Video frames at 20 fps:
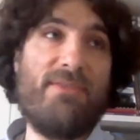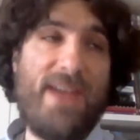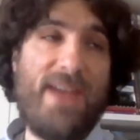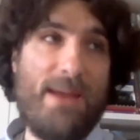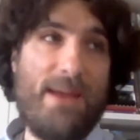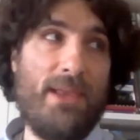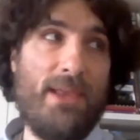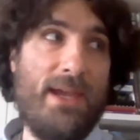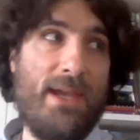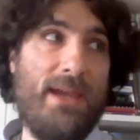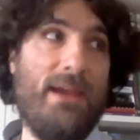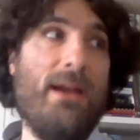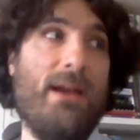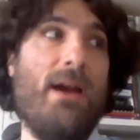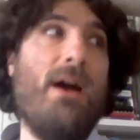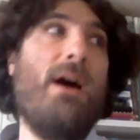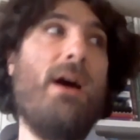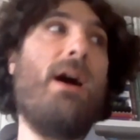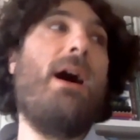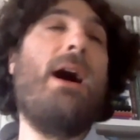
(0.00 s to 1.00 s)
family.
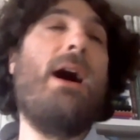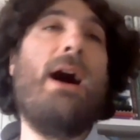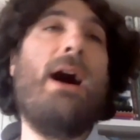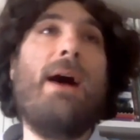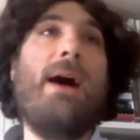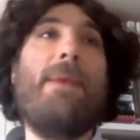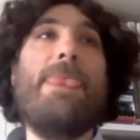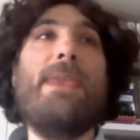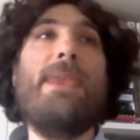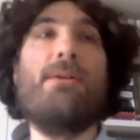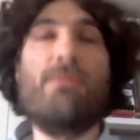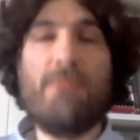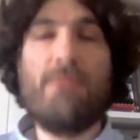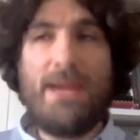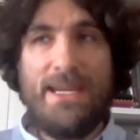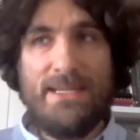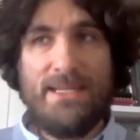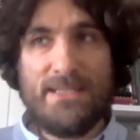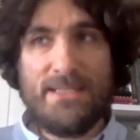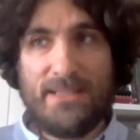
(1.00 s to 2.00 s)
It
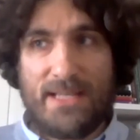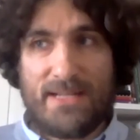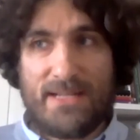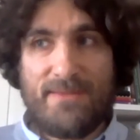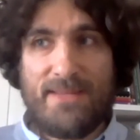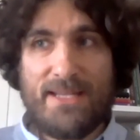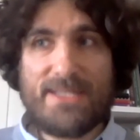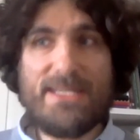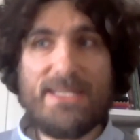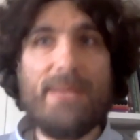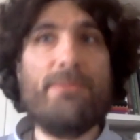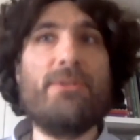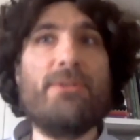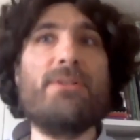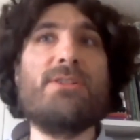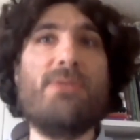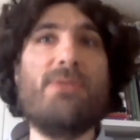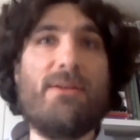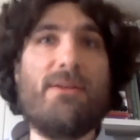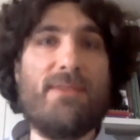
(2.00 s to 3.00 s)
rained a lot of that
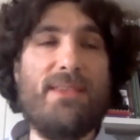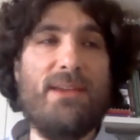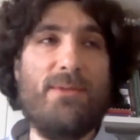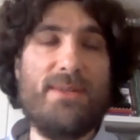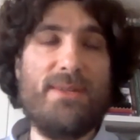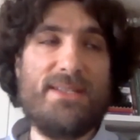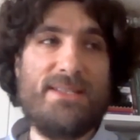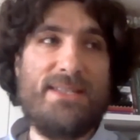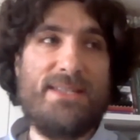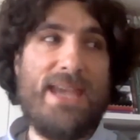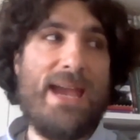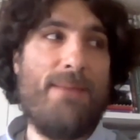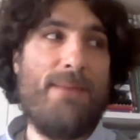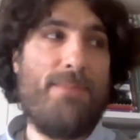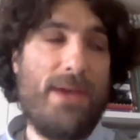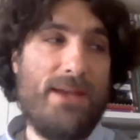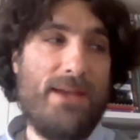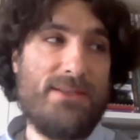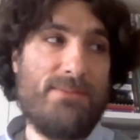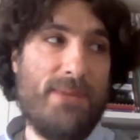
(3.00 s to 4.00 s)
summer, so everything was
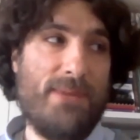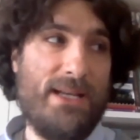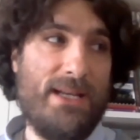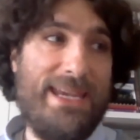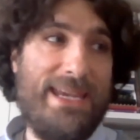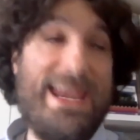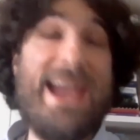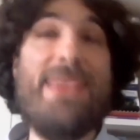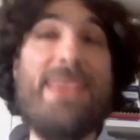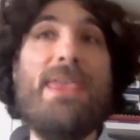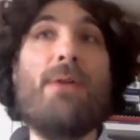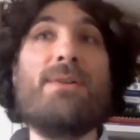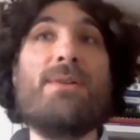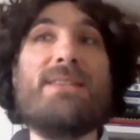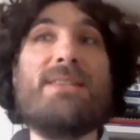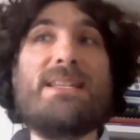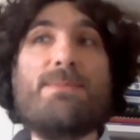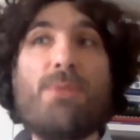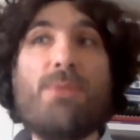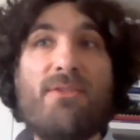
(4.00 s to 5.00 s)
damp and muddy, and there
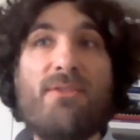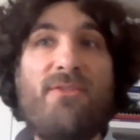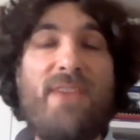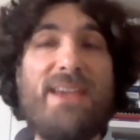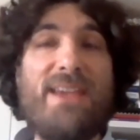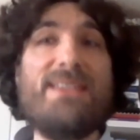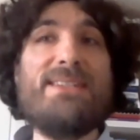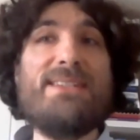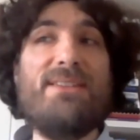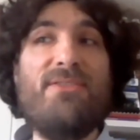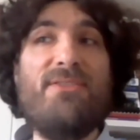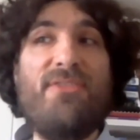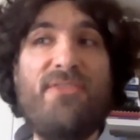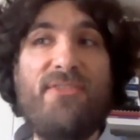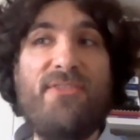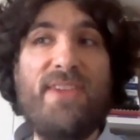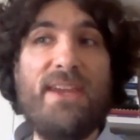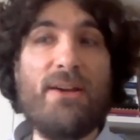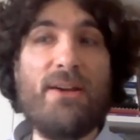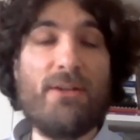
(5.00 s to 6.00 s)
was this pervasive
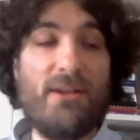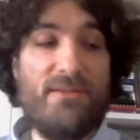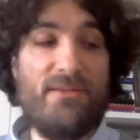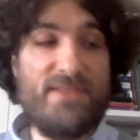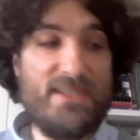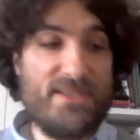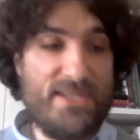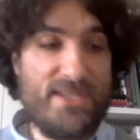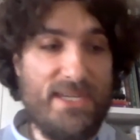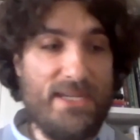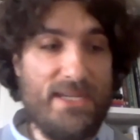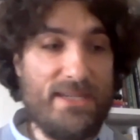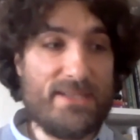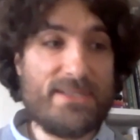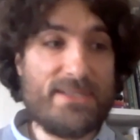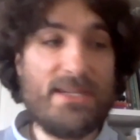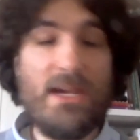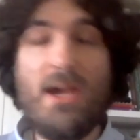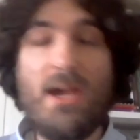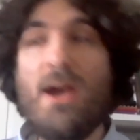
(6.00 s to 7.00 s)
fear of
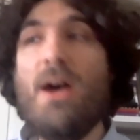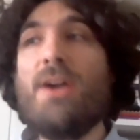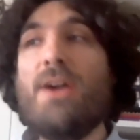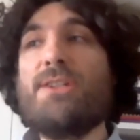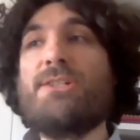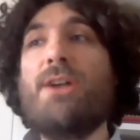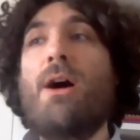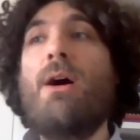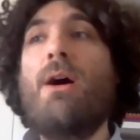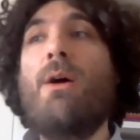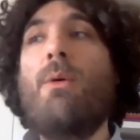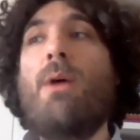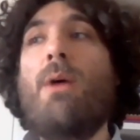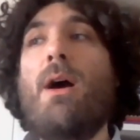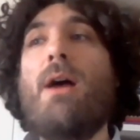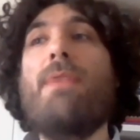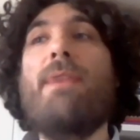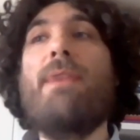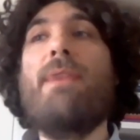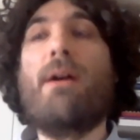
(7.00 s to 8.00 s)
disease.
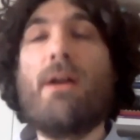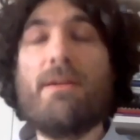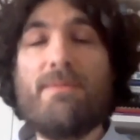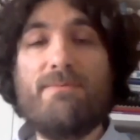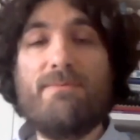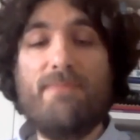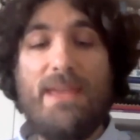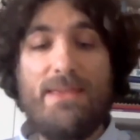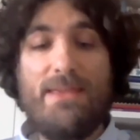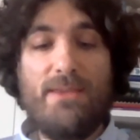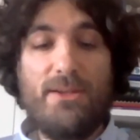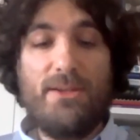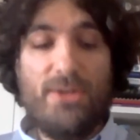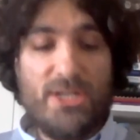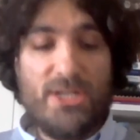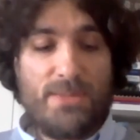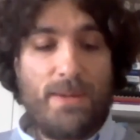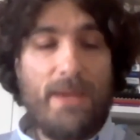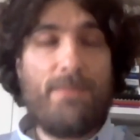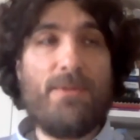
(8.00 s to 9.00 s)
So in the
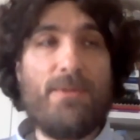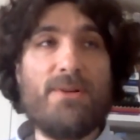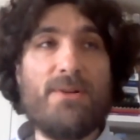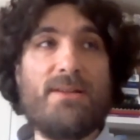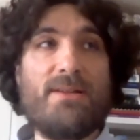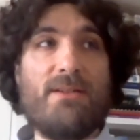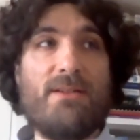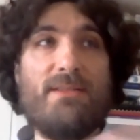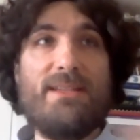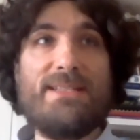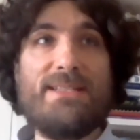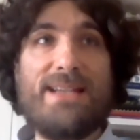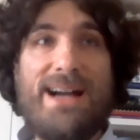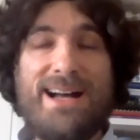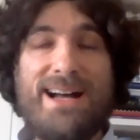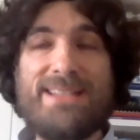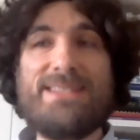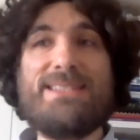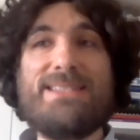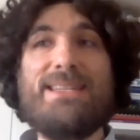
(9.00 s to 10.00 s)
newspapers, there are these
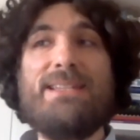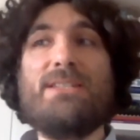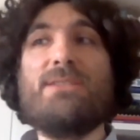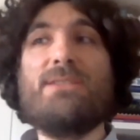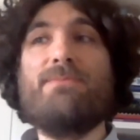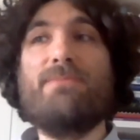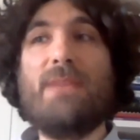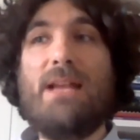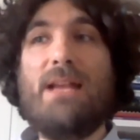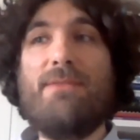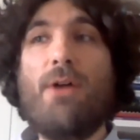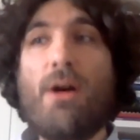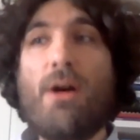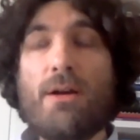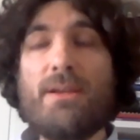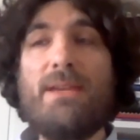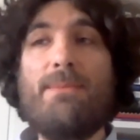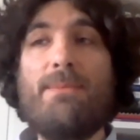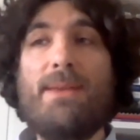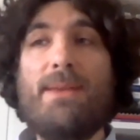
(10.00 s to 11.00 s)
constant kind of
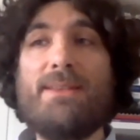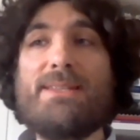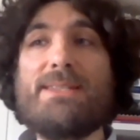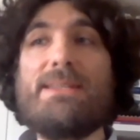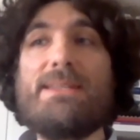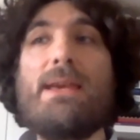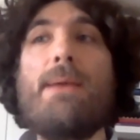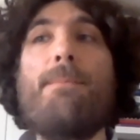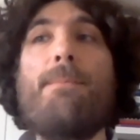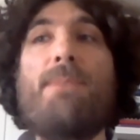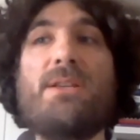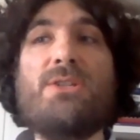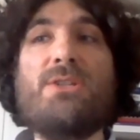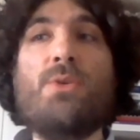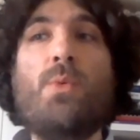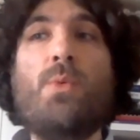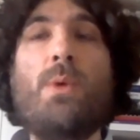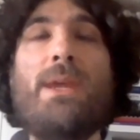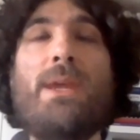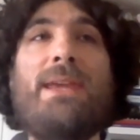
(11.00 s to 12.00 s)
arguments
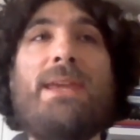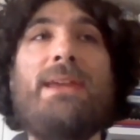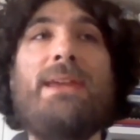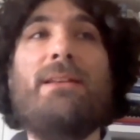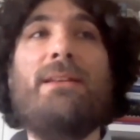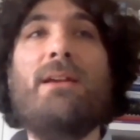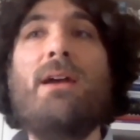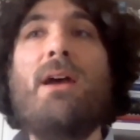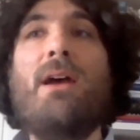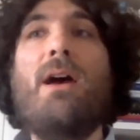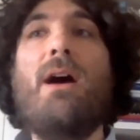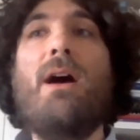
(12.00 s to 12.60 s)
between,